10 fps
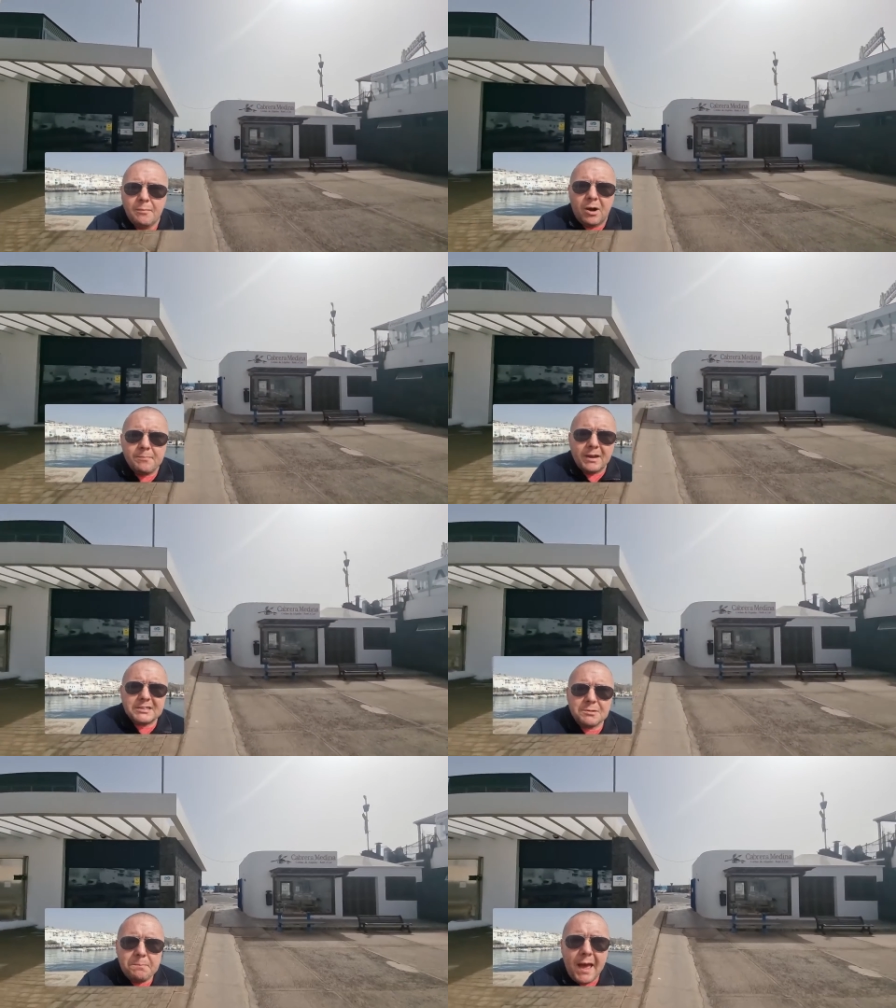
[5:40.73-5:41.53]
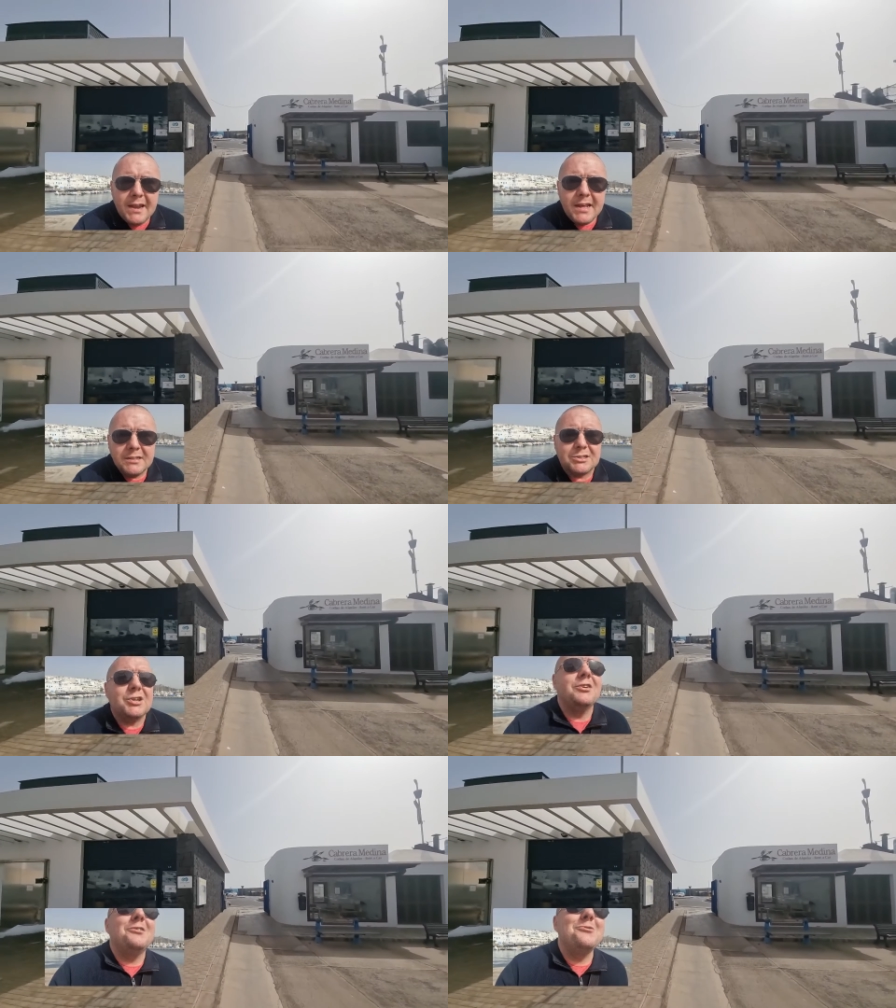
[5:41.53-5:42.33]
I might make some
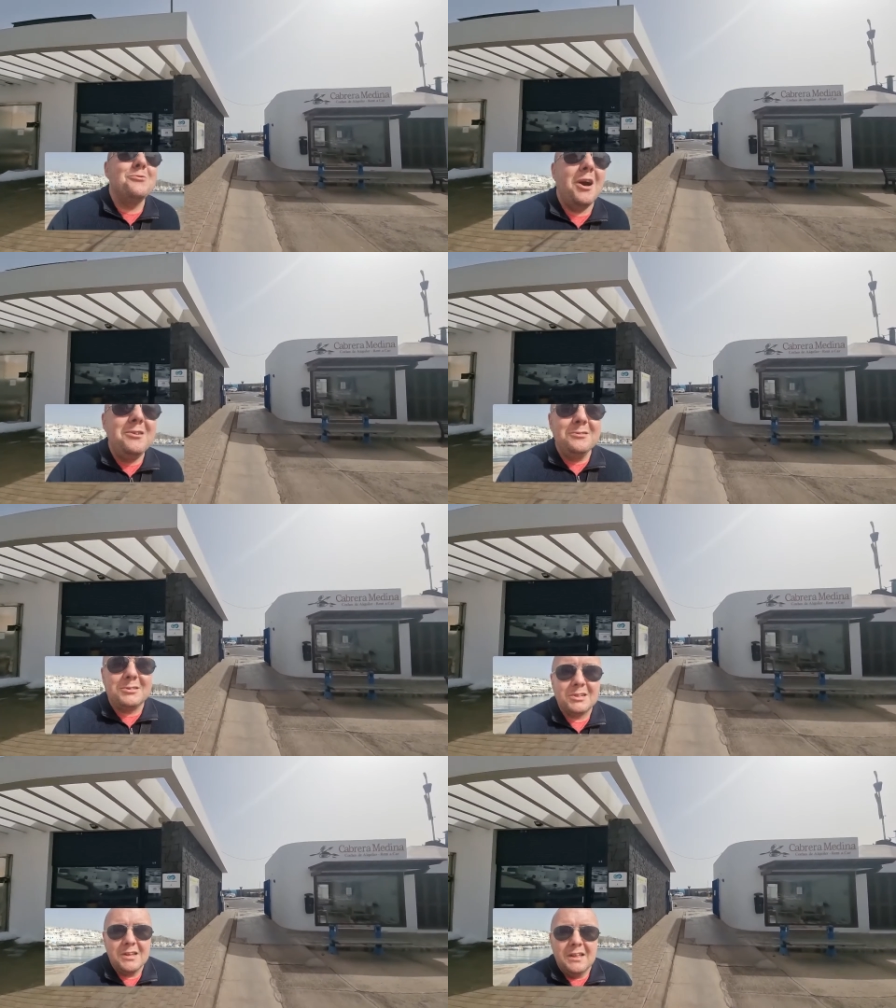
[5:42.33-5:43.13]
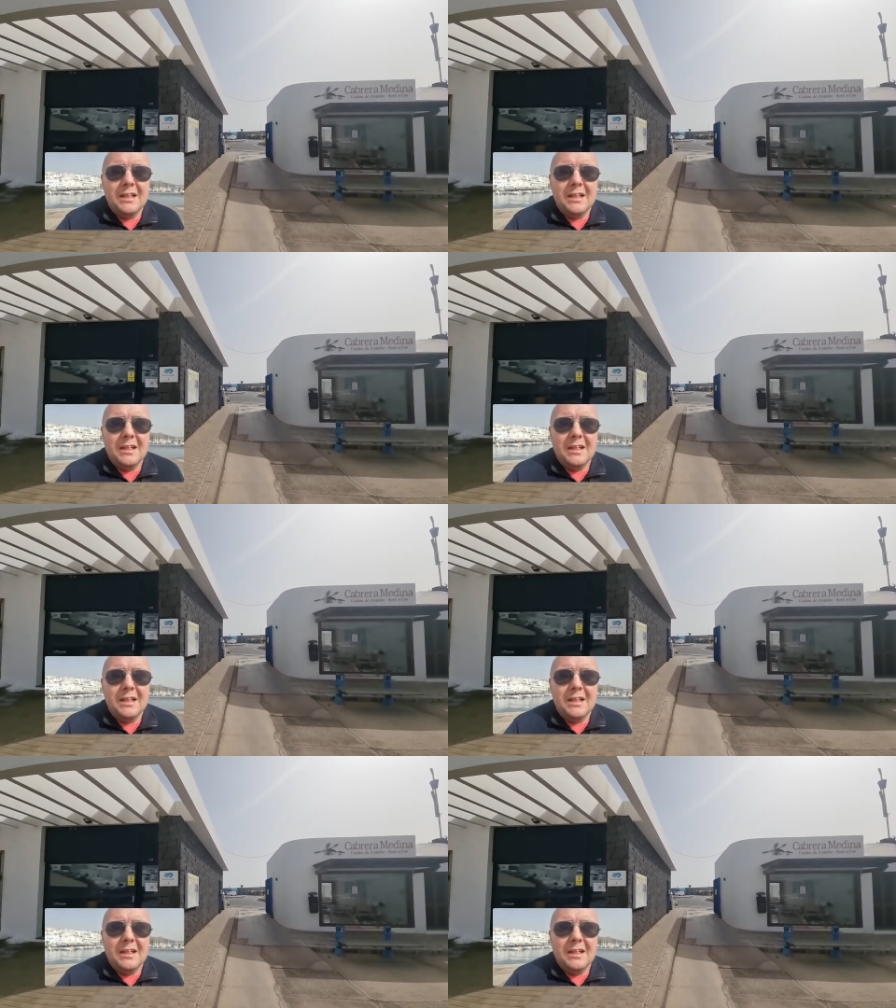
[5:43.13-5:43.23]
pennies. Who knows?